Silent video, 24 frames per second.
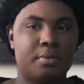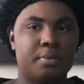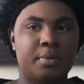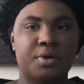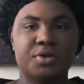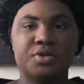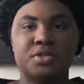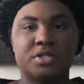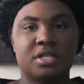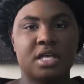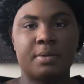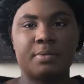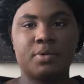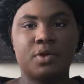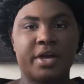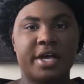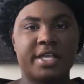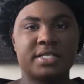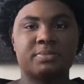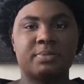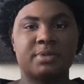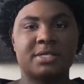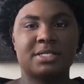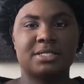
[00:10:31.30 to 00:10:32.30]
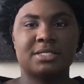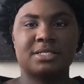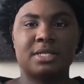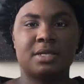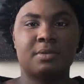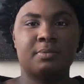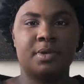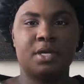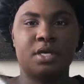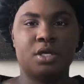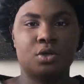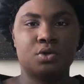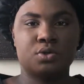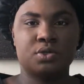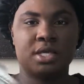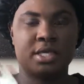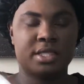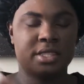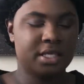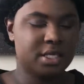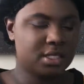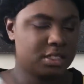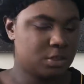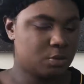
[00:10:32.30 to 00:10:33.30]
most of the time you guys may see me
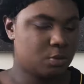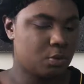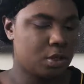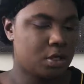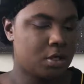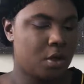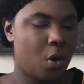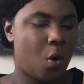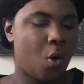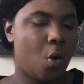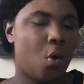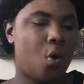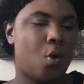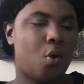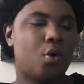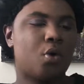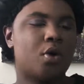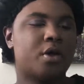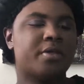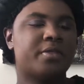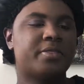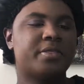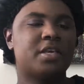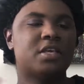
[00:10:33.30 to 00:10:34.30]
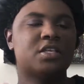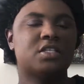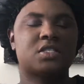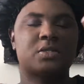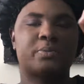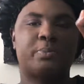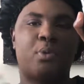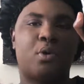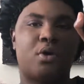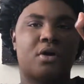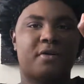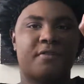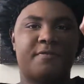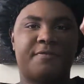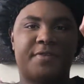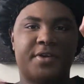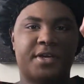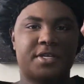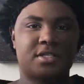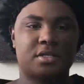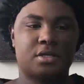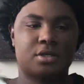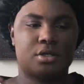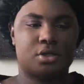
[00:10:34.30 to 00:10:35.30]
using this one or the Sport
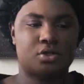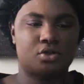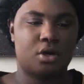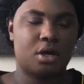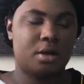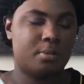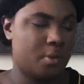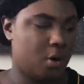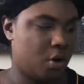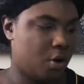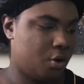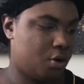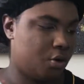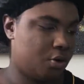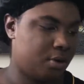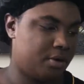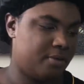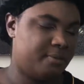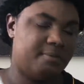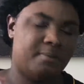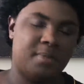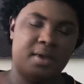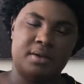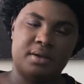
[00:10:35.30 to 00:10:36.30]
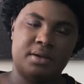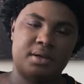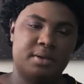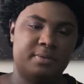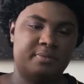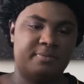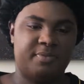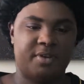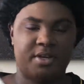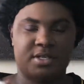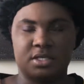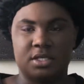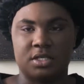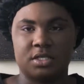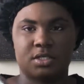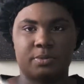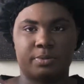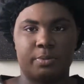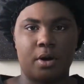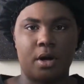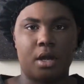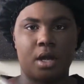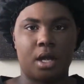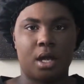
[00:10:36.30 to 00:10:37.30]
Fix Extreme Hold Makeup Fixing
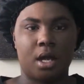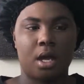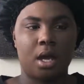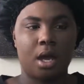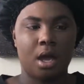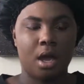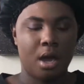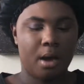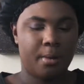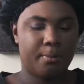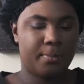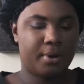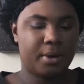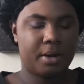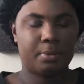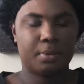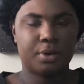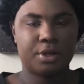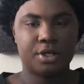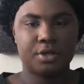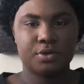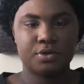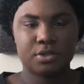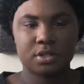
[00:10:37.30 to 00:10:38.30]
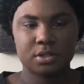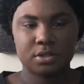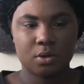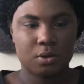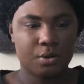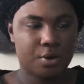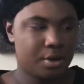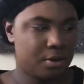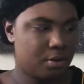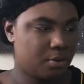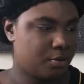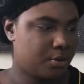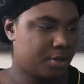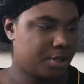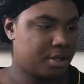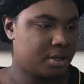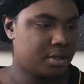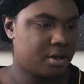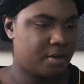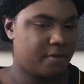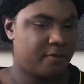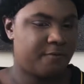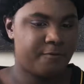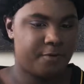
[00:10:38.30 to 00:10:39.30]
Spray. But I'm gonna use this oil
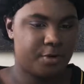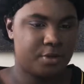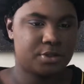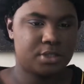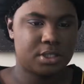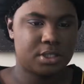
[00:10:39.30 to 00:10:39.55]
one for